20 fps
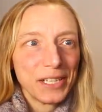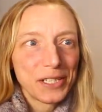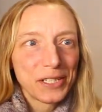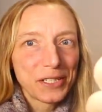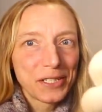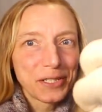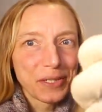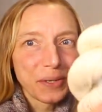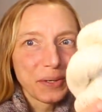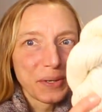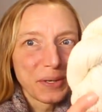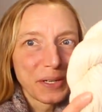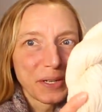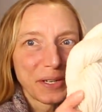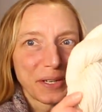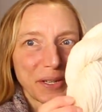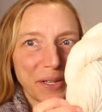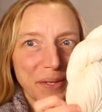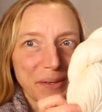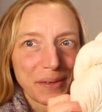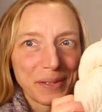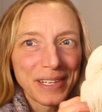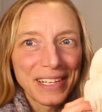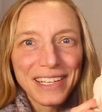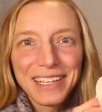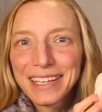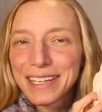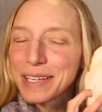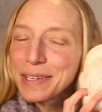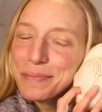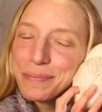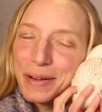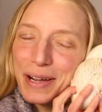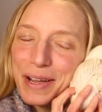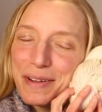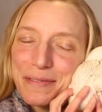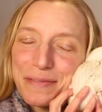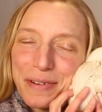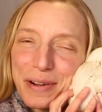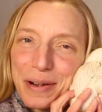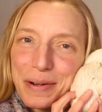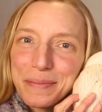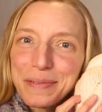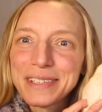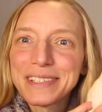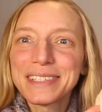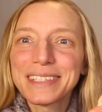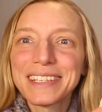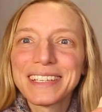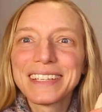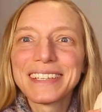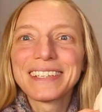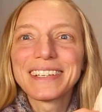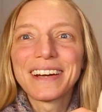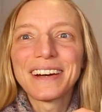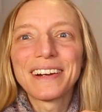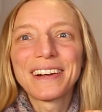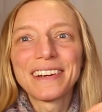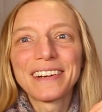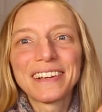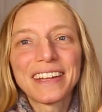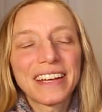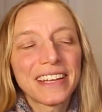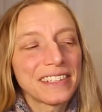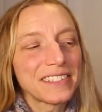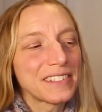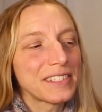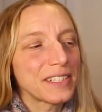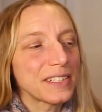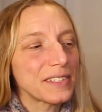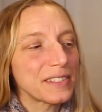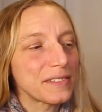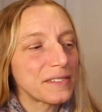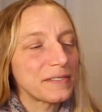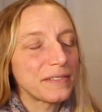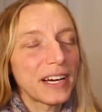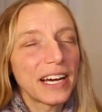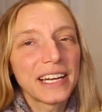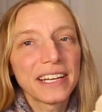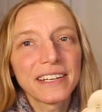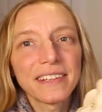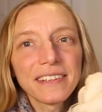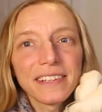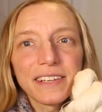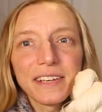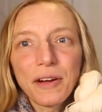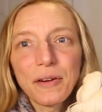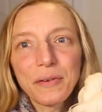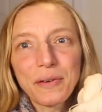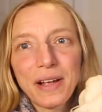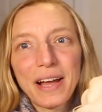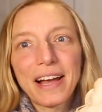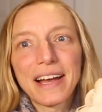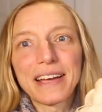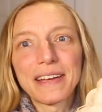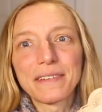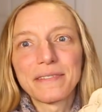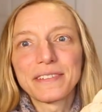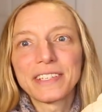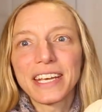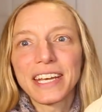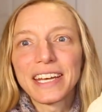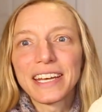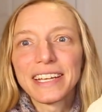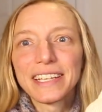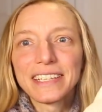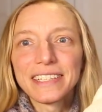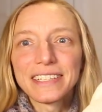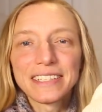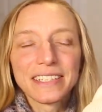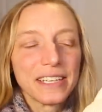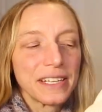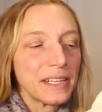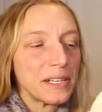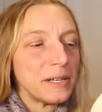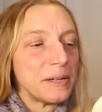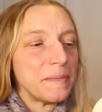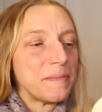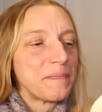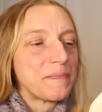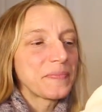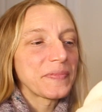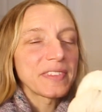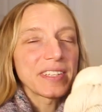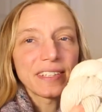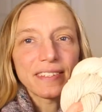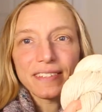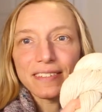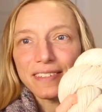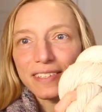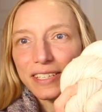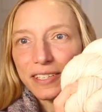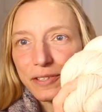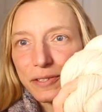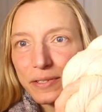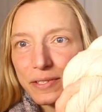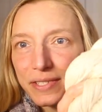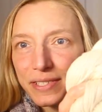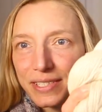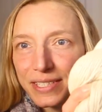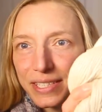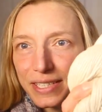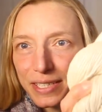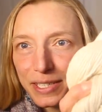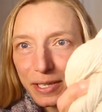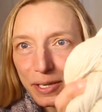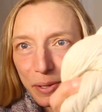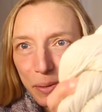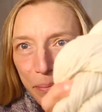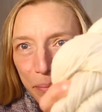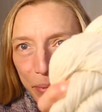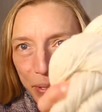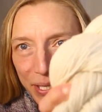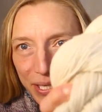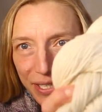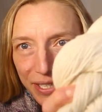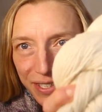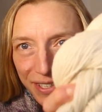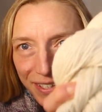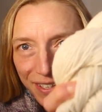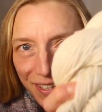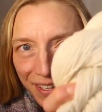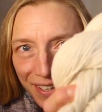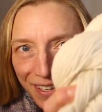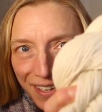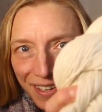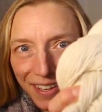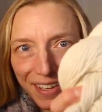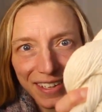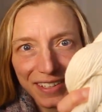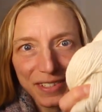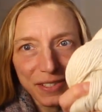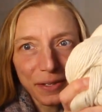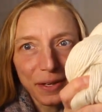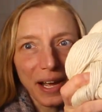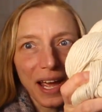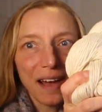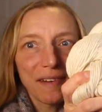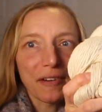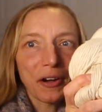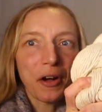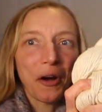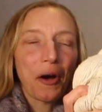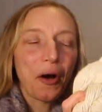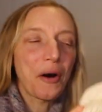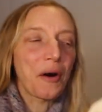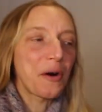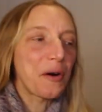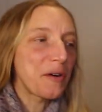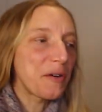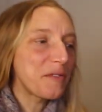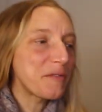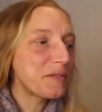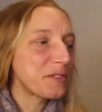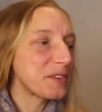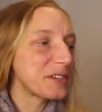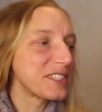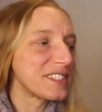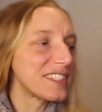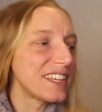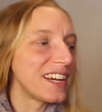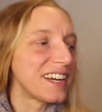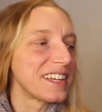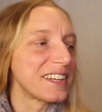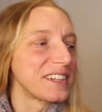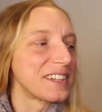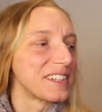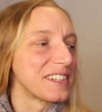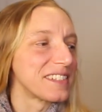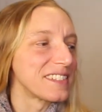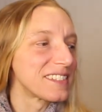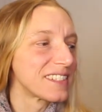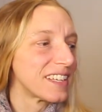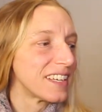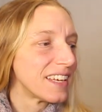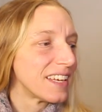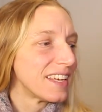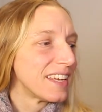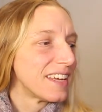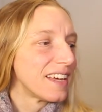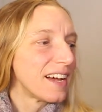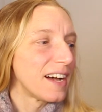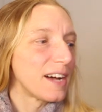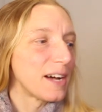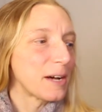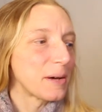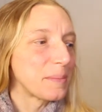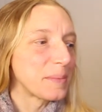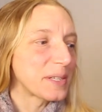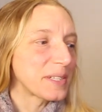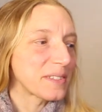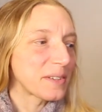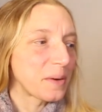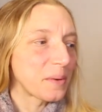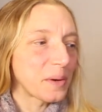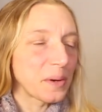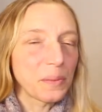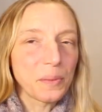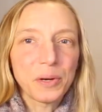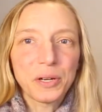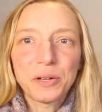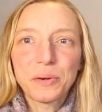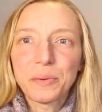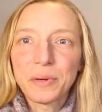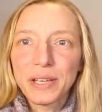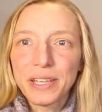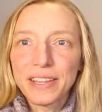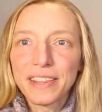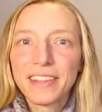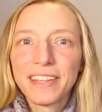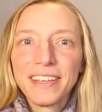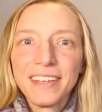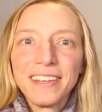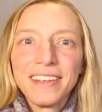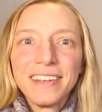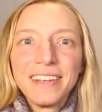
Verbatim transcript: Shorn 3, my farm to skein yarn, has just finally arrived. And this is like your sneak peek. And so I have a call for designers uh, because I want to work with